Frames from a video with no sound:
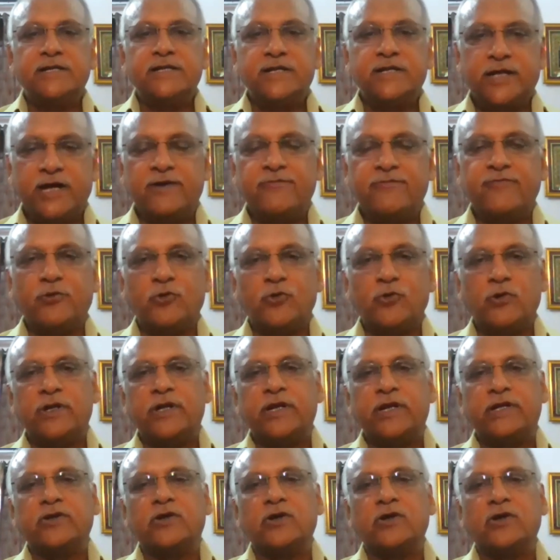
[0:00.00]
Therefore,
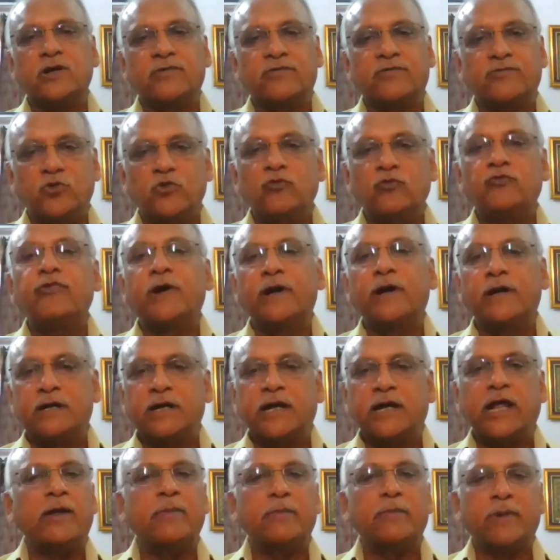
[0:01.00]
the talk of two front
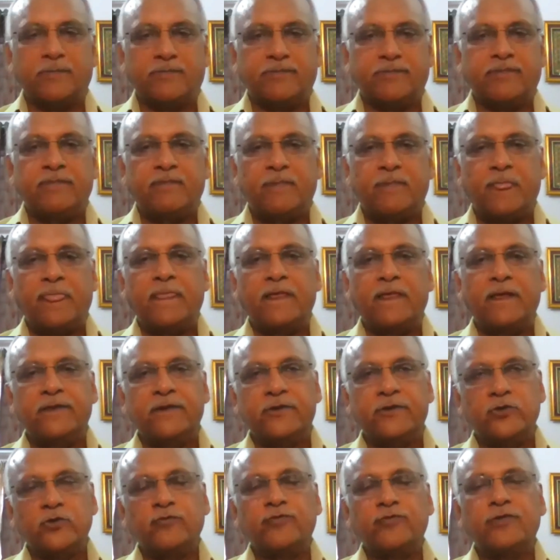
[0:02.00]
came up.
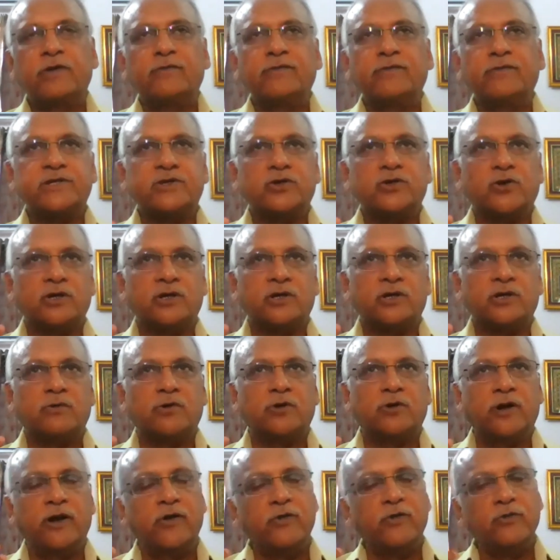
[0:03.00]
The two front was talked
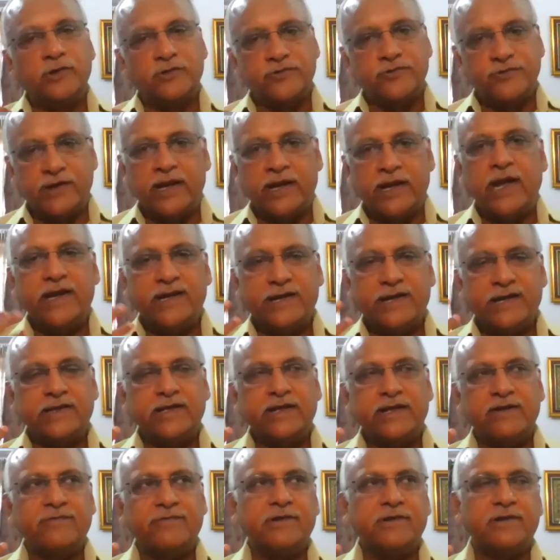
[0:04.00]
about in 2008, I
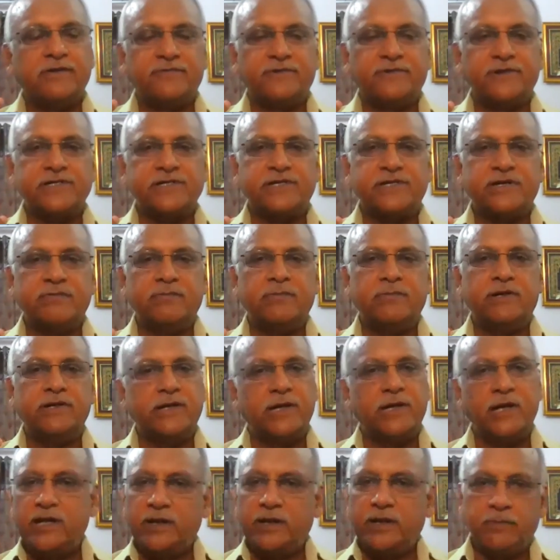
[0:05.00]
think, for the first time by
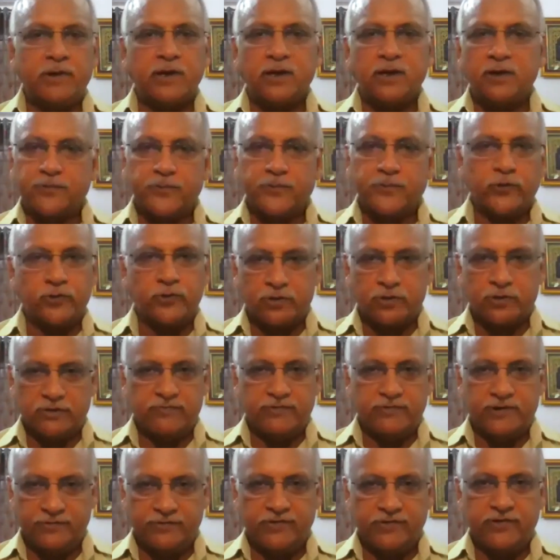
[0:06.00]
General Deepak Kapoor,
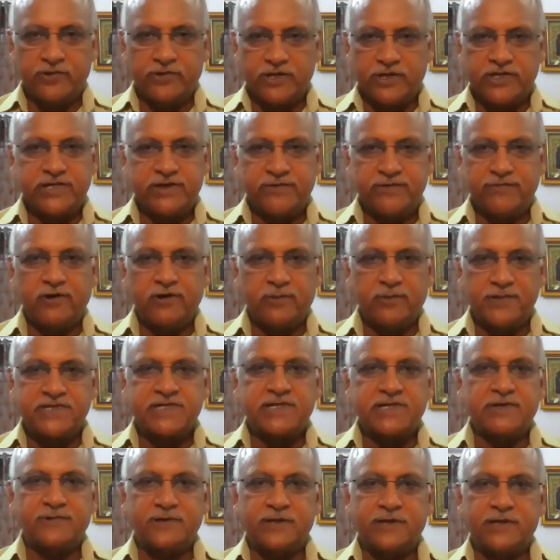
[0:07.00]
when he was the chief of army
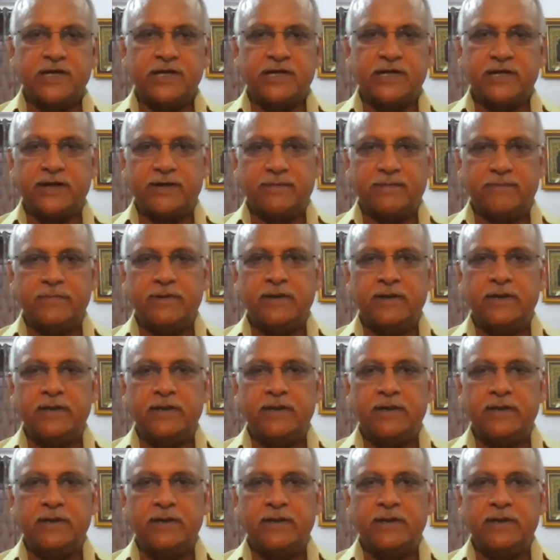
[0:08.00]
staff at that time.